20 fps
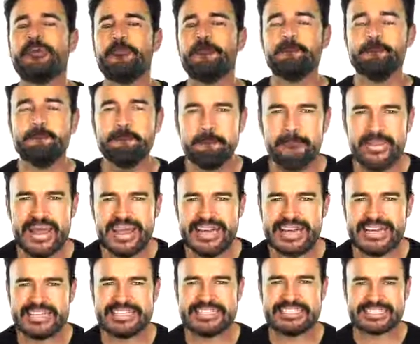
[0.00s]

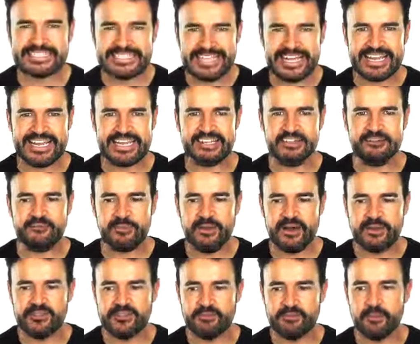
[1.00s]
minute and second if
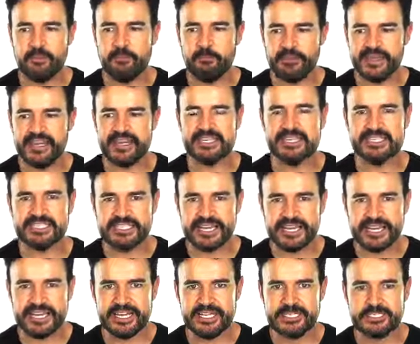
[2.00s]
possible, minute and
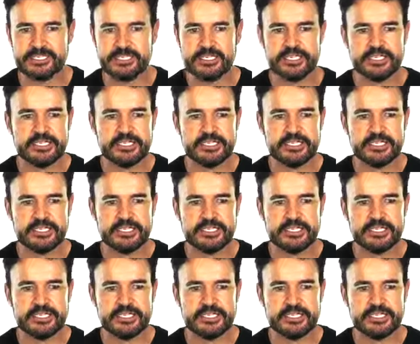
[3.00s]
second.